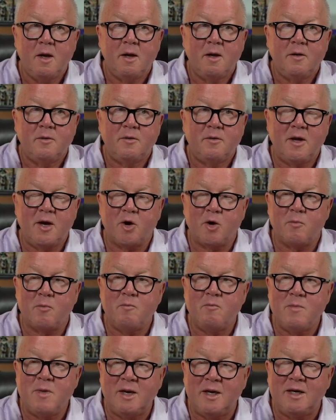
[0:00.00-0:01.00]
They are
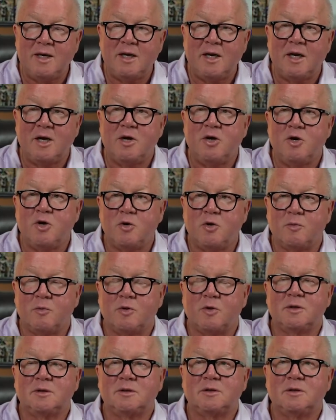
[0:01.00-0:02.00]
many and
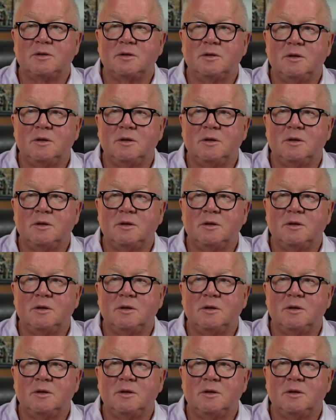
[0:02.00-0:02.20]
numerous.